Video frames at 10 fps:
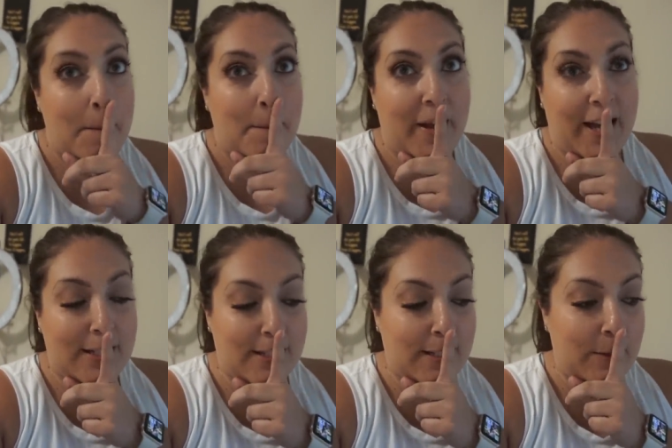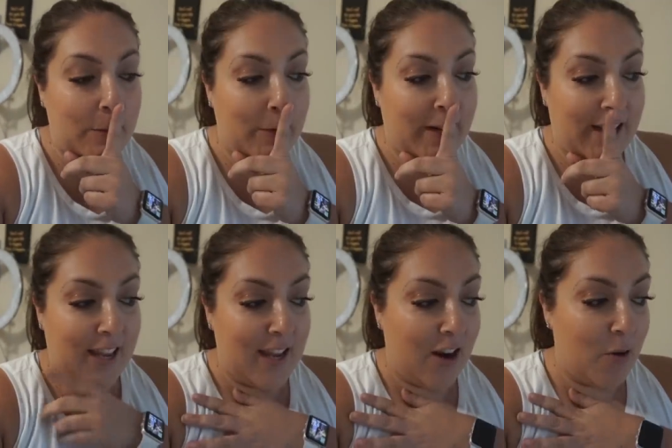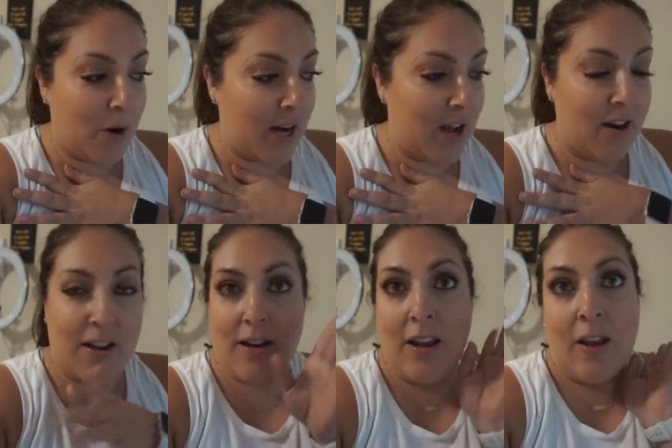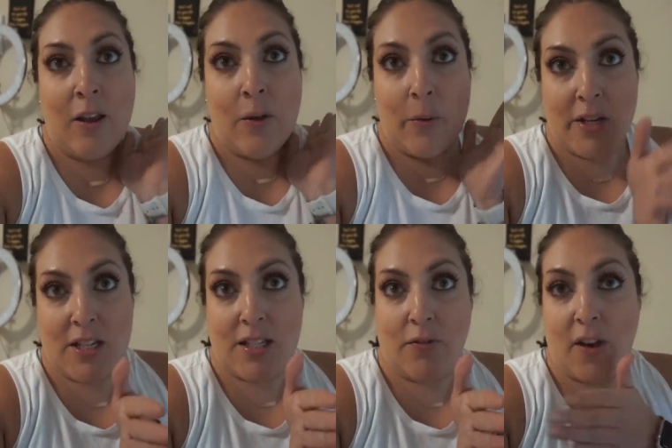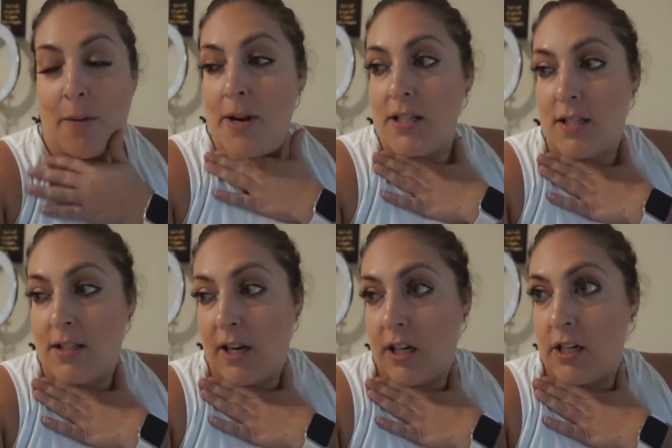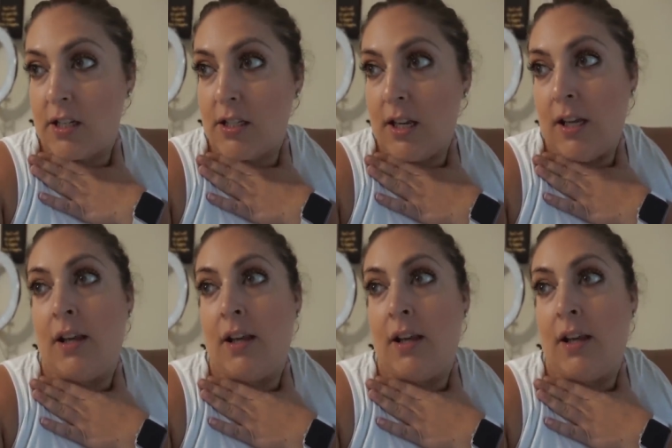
but we're going to get our workout in. We just did five minutes of stairs.